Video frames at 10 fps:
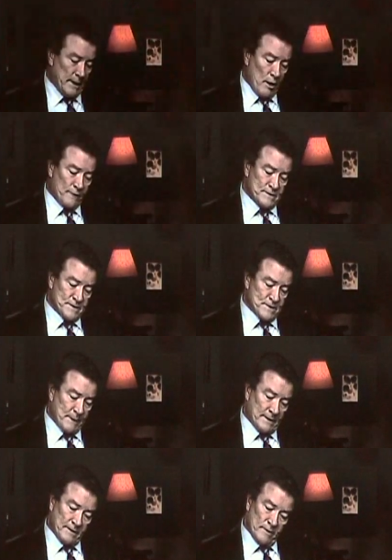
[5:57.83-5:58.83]
Madoff is
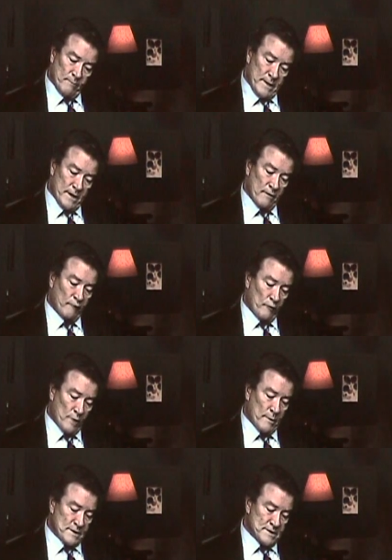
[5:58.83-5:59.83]
suspected of being a
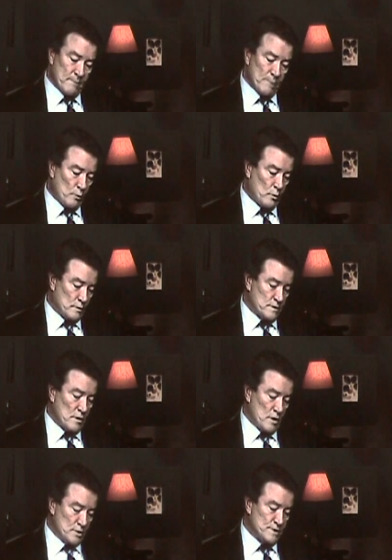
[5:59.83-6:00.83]
fraud by some of the world's
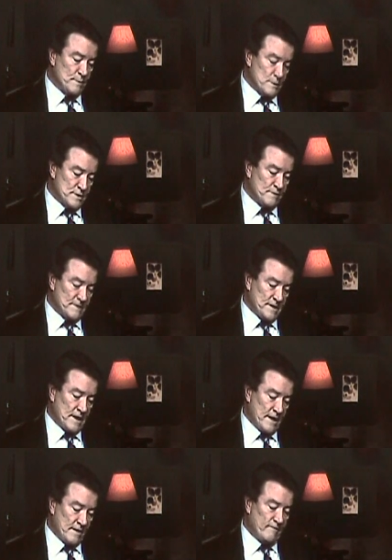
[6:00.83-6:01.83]
largest, most
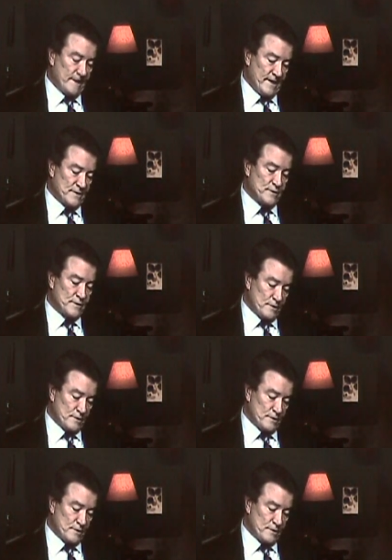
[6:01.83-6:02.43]
sophisticated financial